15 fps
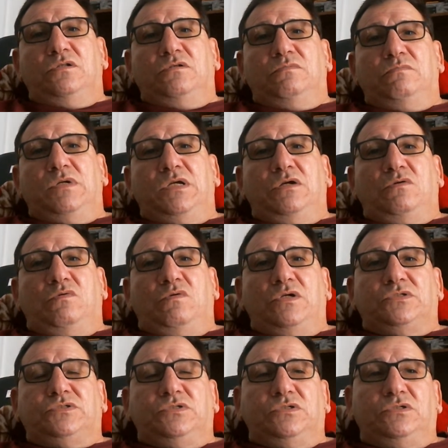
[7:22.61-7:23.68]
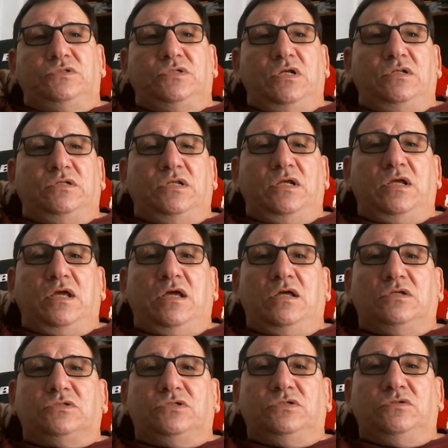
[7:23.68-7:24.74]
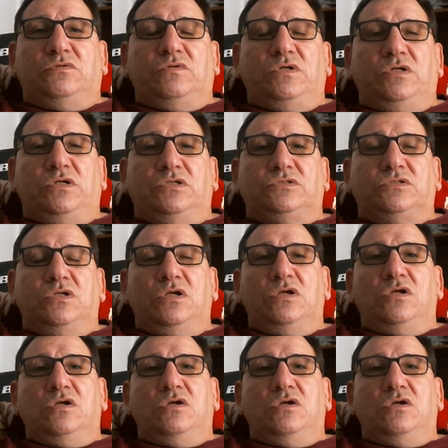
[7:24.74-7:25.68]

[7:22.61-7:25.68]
the main questions that they ask you is,